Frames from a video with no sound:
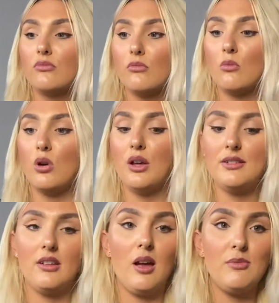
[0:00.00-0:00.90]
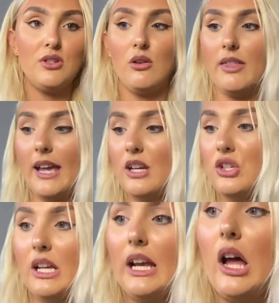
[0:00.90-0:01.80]
Whilst I'm doing that
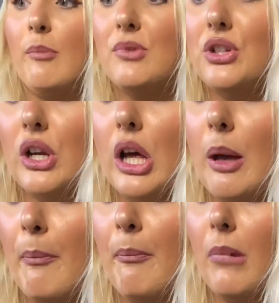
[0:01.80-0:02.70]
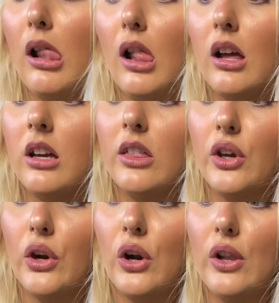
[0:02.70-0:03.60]
actually, I'm just gonna plug the
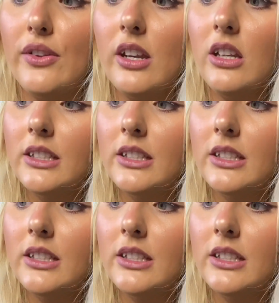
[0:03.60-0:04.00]
curls in.